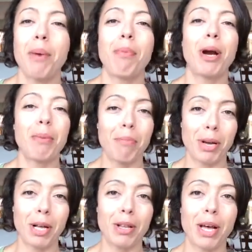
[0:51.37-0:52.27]
part
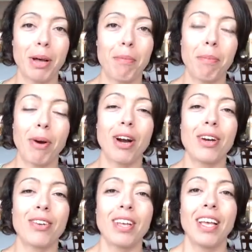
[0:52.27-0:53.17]
book club,
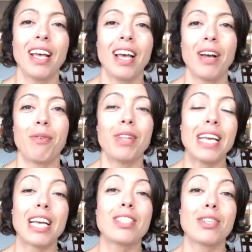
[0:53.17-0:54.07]
part
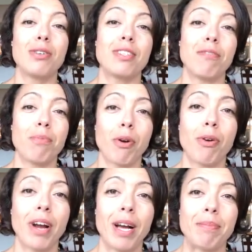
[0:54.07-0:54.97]
really exclusive
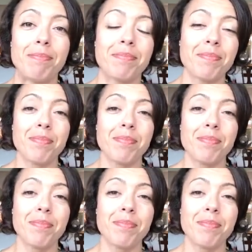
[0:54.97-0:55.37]
program